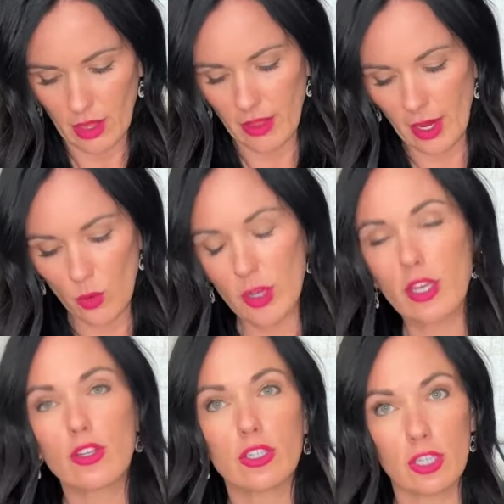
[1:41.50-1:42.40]
They want
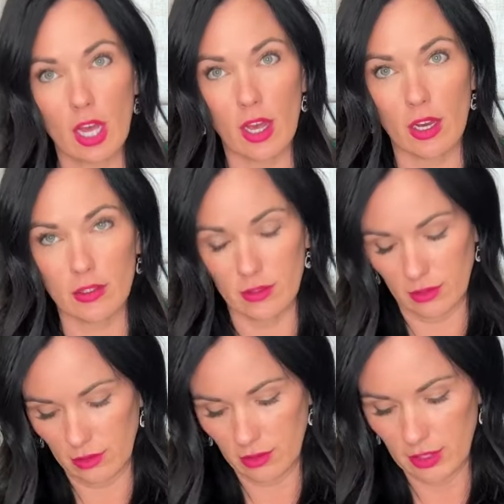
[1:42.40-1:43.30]
you to know
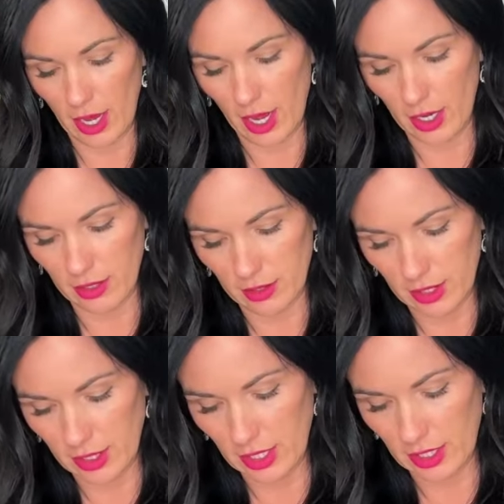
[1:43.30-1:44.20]
that
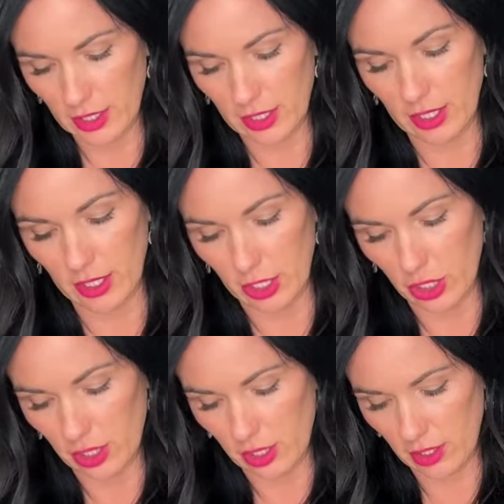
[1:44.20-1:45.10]
this is
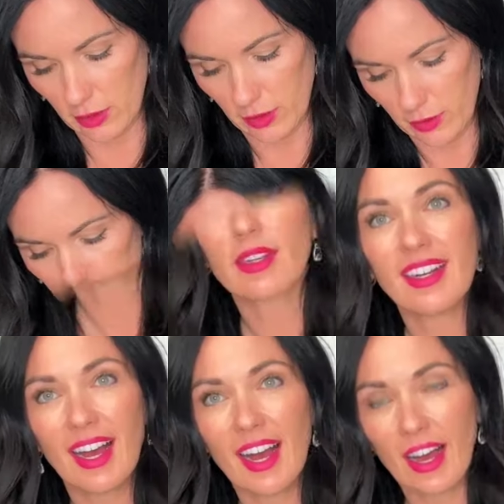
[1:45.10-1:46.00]
delicious.
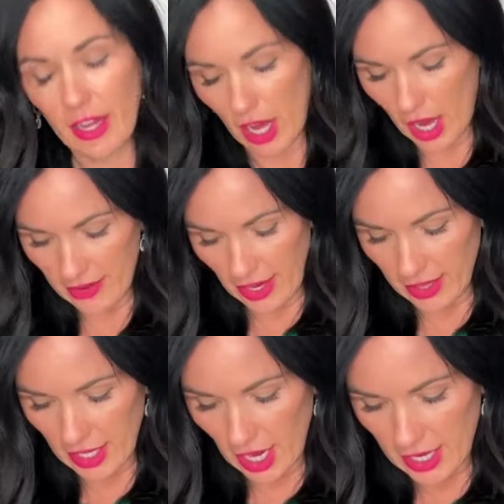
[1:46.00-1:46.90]
I got
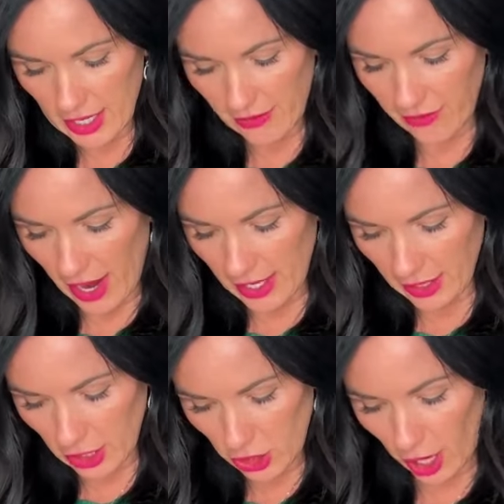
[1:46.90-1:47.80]
the onion
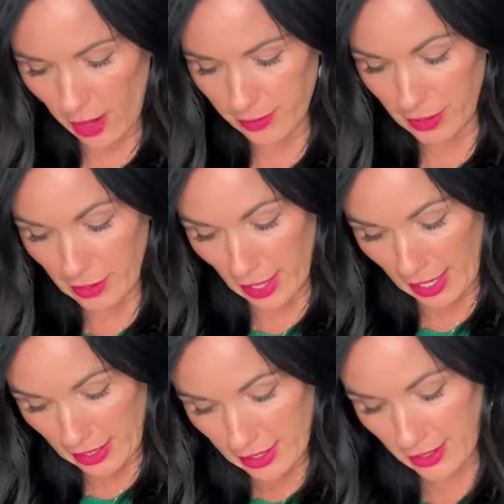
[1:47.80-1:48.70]
finely chopped and
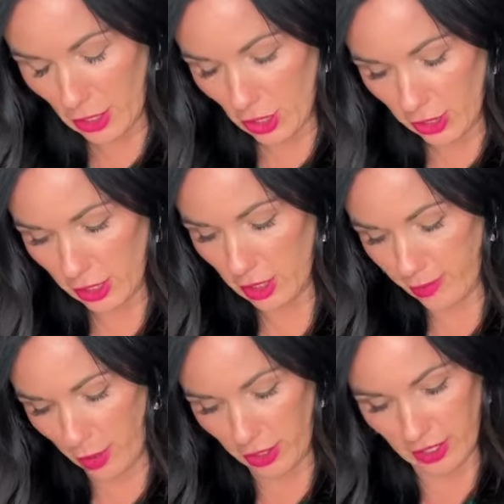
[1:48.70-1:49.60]
that is the hardest
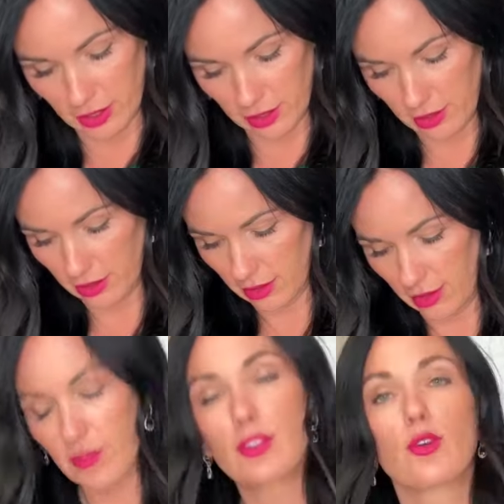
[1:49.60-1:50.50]
part
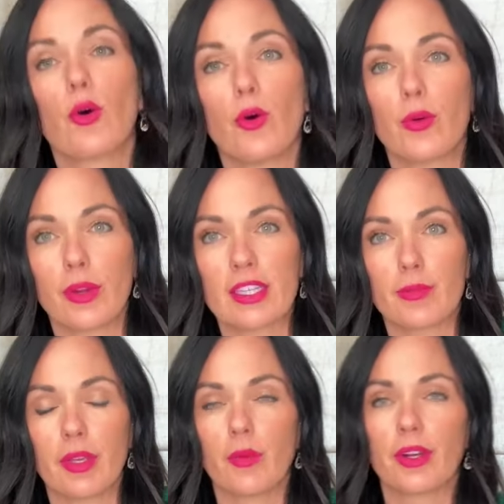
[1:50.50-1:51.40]
of this whole
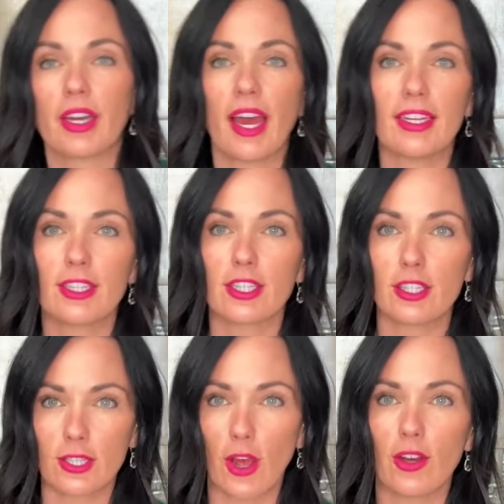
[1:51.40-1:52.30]
recipe. We're gonna head to the
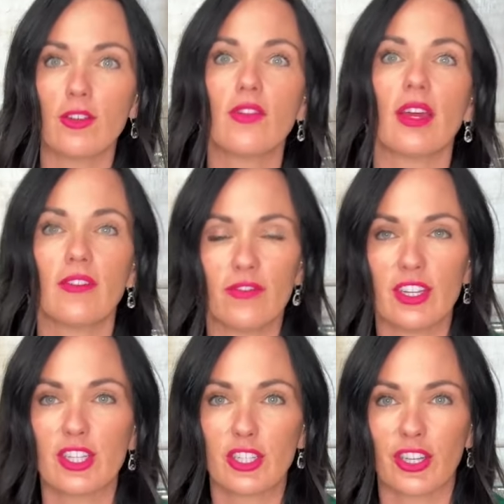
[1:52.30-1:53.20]
stove and
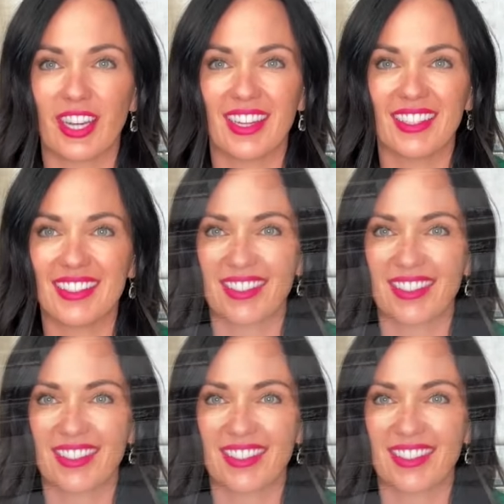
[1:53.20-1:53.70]
finish cooking this.